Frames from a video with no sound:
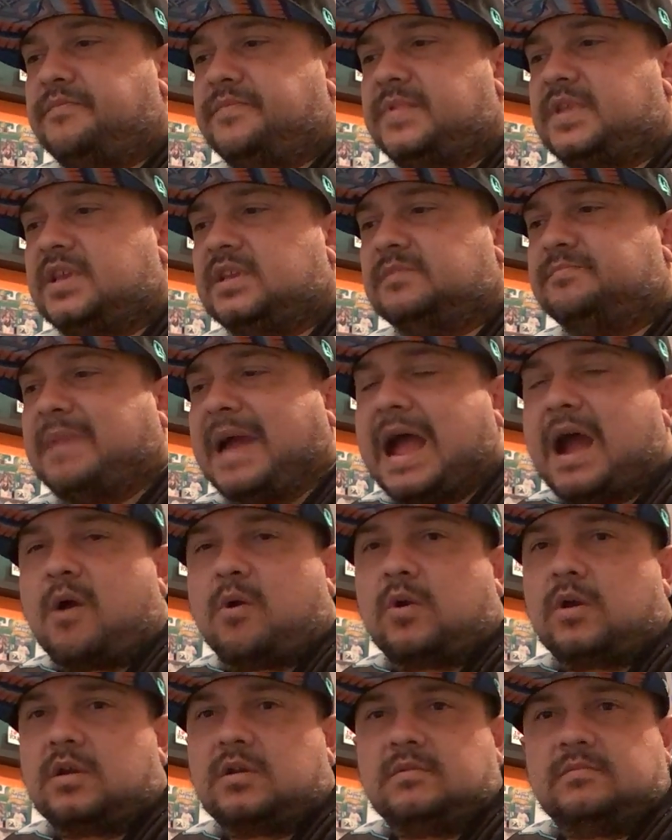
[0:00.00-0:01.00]
His
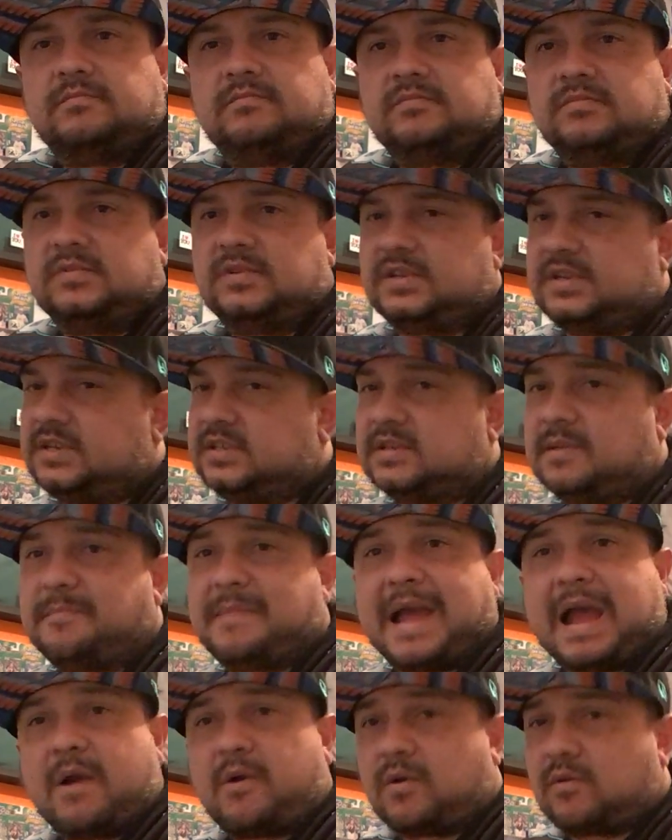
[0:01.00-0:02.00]
power, he's a
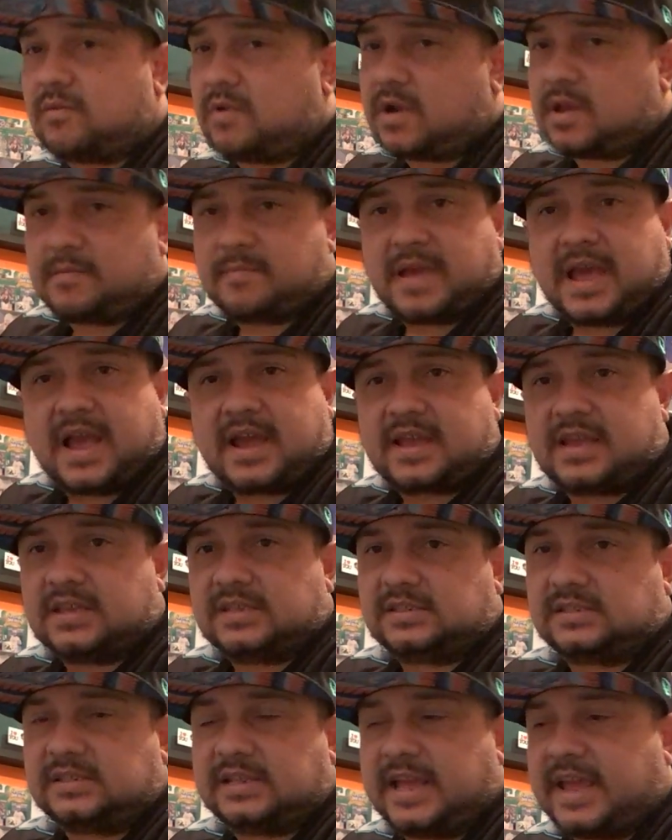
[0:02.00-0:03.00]
power running back.
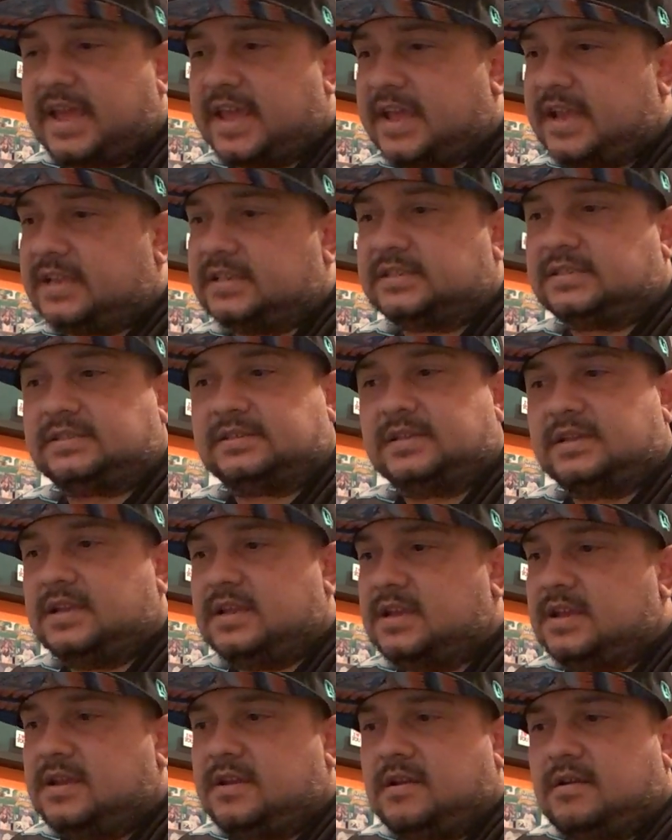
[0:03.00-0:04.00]
His legs
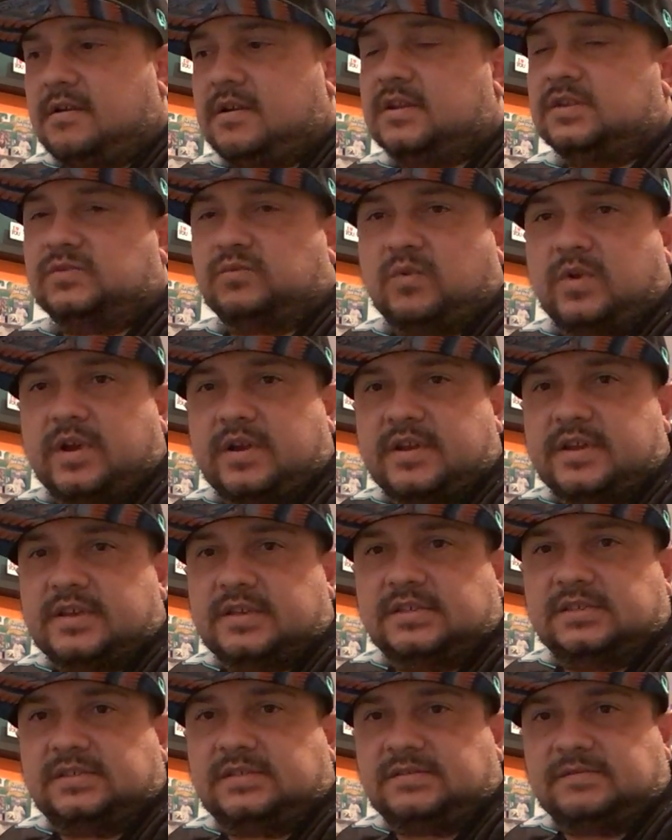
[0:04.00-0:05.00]
is where
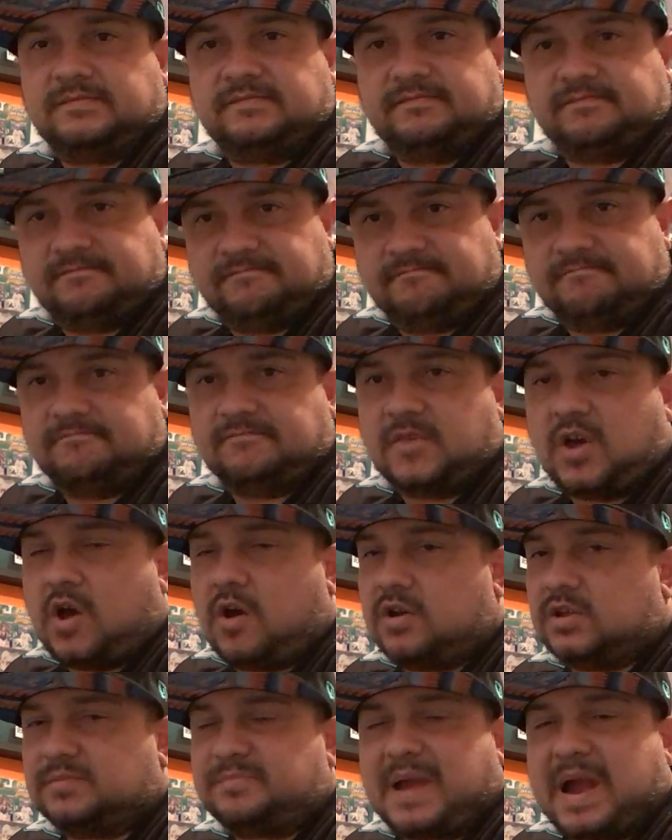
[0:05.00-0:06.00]
his
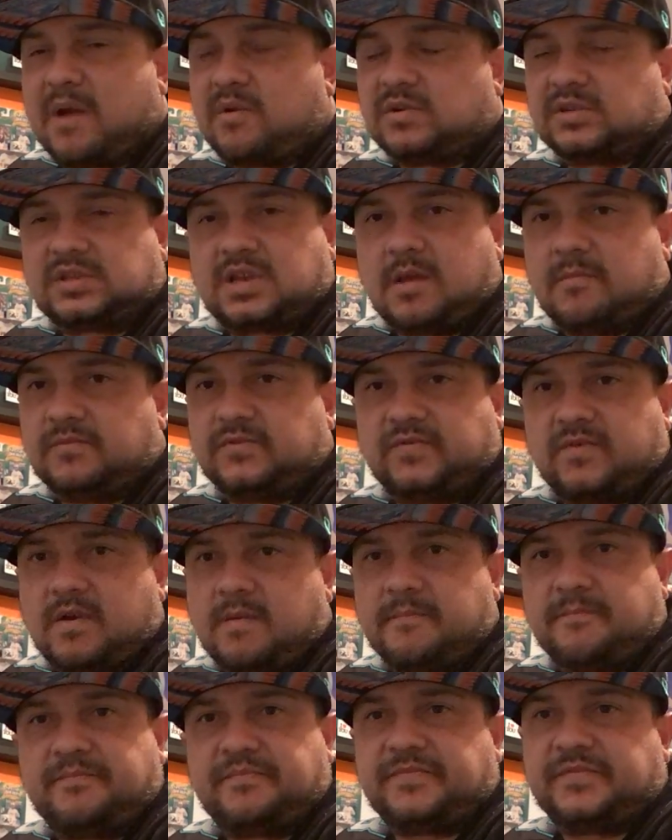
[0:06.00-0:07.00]
all his powers comes from.
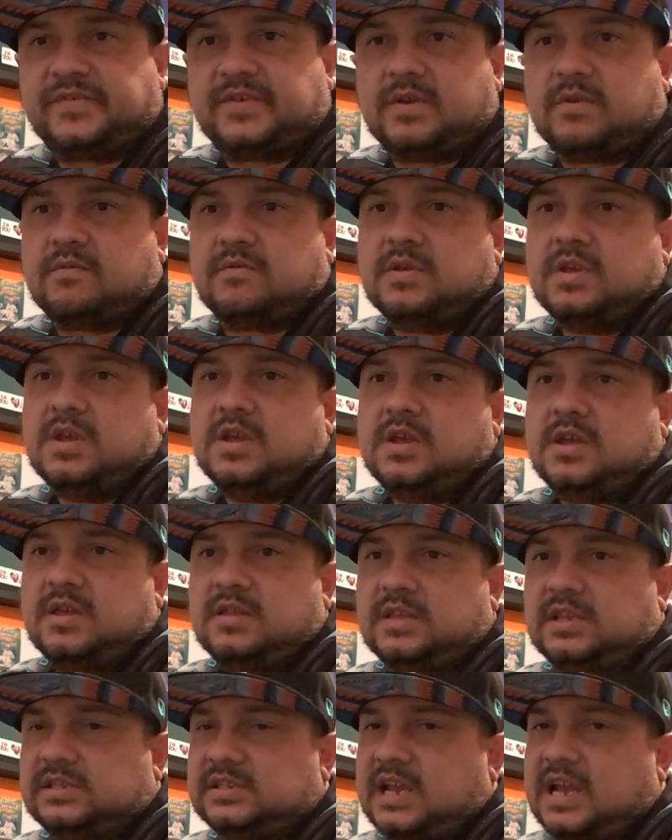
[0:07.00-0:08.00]
So
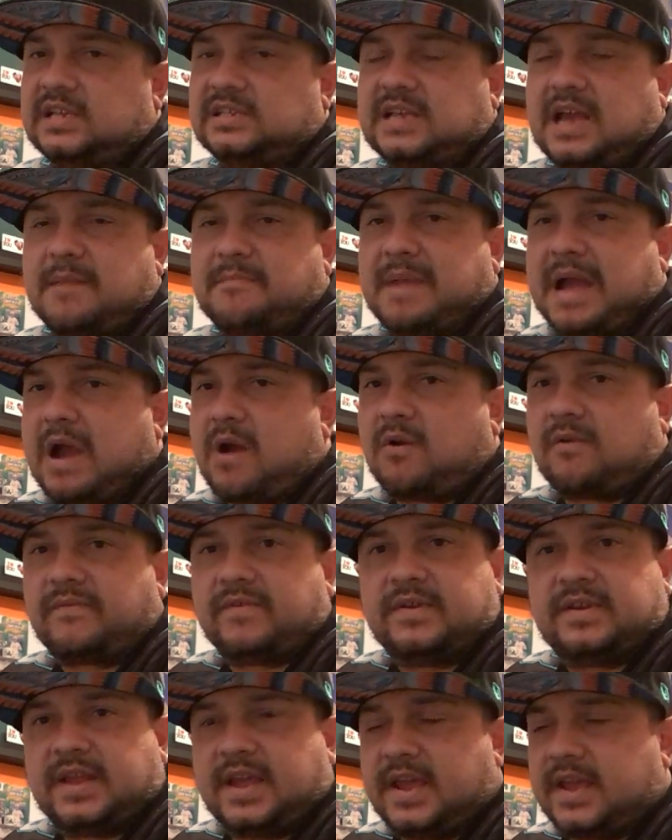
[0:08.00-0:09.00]
this guy's got power for
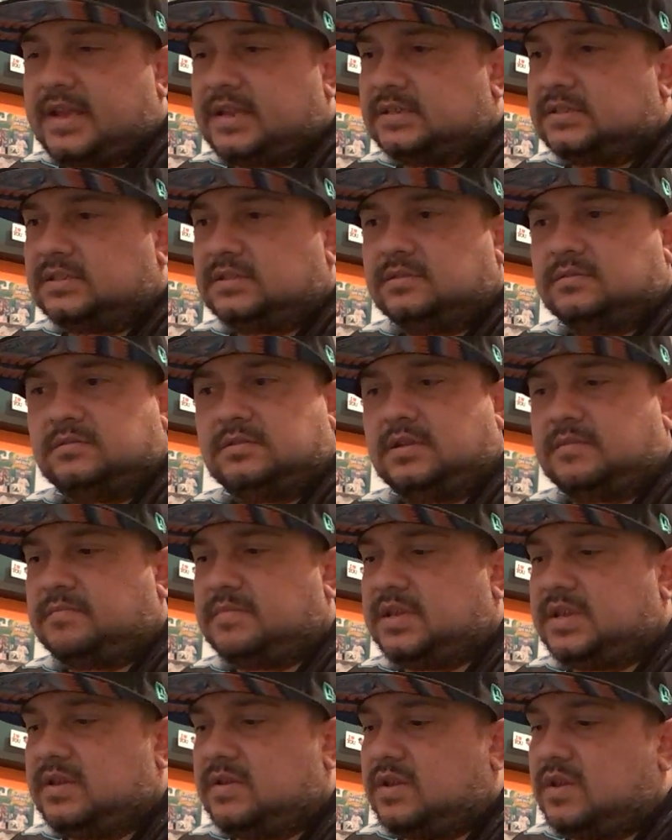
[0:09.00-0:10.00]
days. I mean,
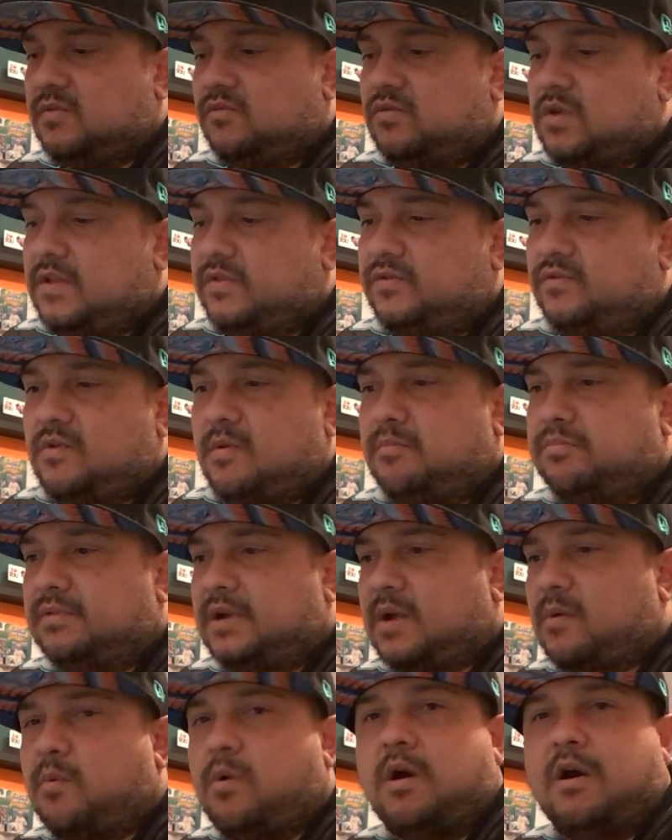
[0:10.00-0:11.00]
he can run through a
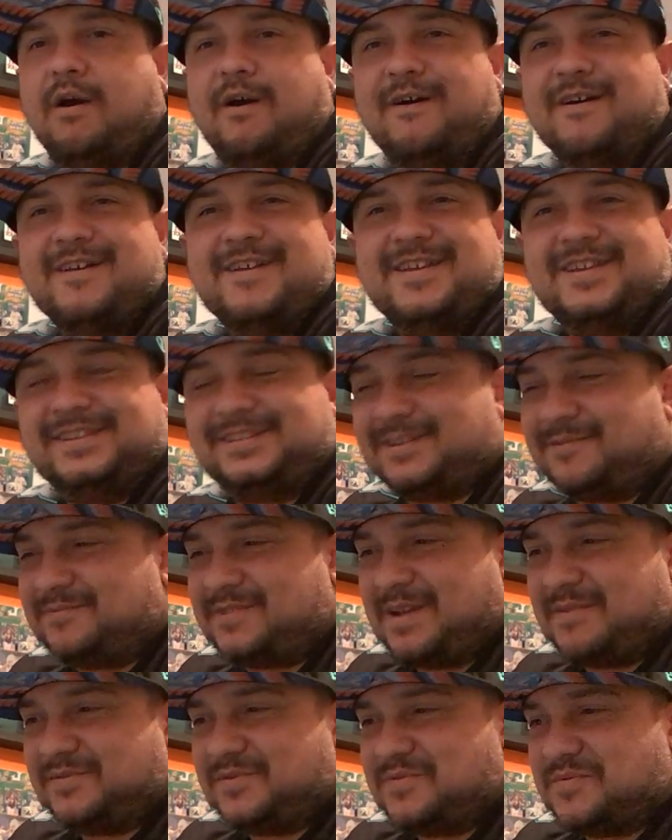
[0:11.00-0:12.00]
brick wall.
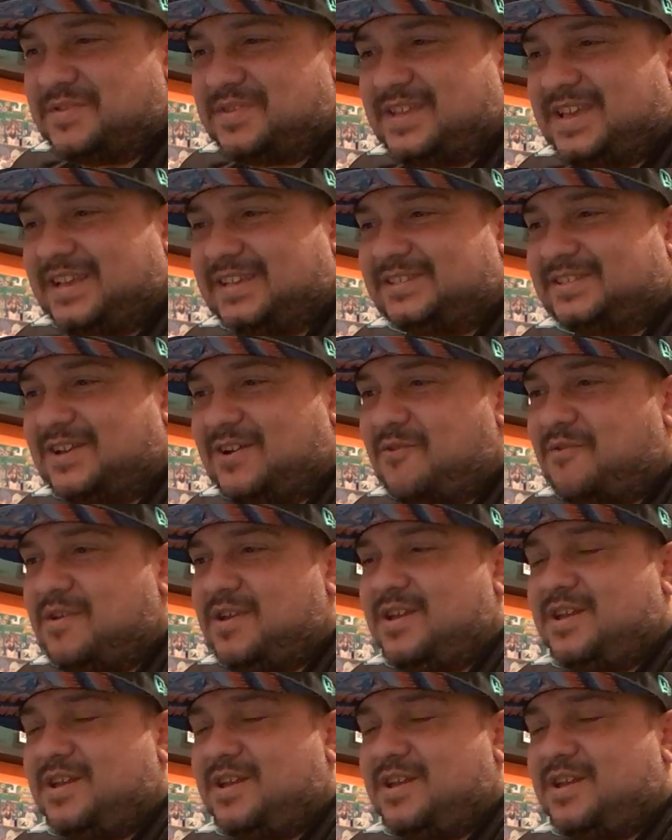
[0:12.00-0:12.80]
Sometimes you would think so.